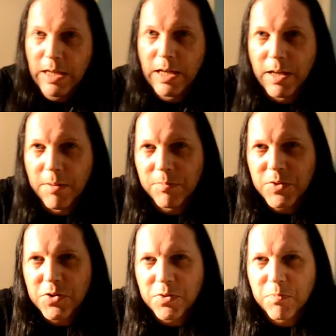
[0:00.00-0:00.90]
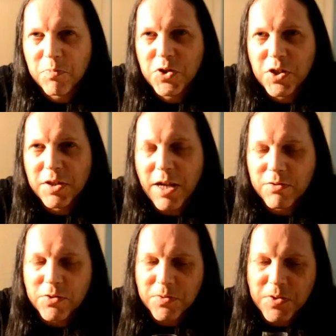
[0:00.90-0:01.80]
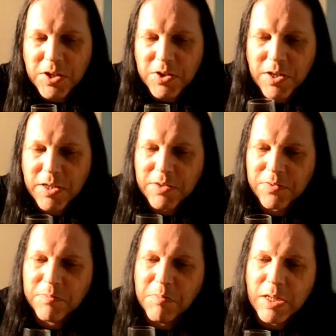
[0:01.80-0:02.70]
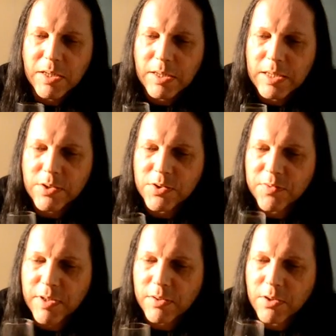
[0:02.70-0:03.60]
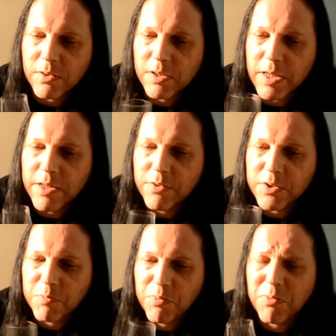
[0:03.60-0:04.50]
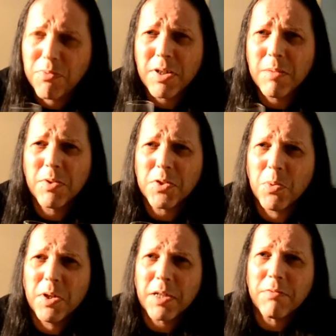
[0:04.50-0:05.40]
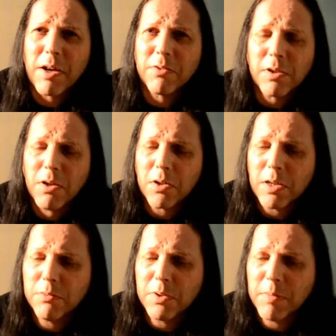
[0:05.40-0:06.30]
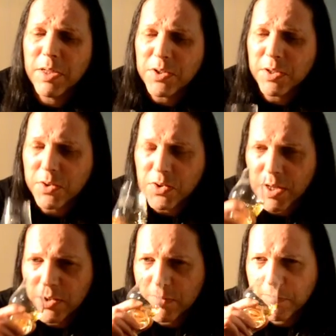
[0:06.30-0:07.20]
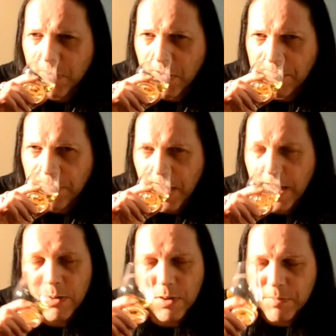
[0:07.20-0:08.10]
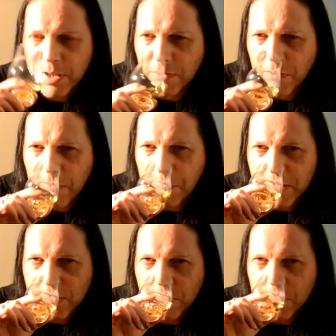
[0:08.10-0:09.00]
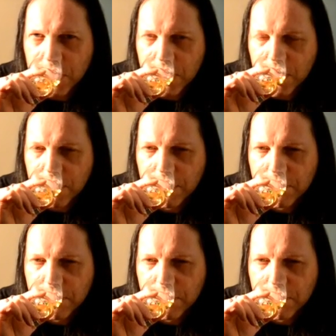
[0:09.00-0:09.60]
to sort of churn out sort of 6.5 million litres of alcohol a year, it's pretty much working round the clock, I would imagine, these days. But anyway, enough of that, back to the whiskey. So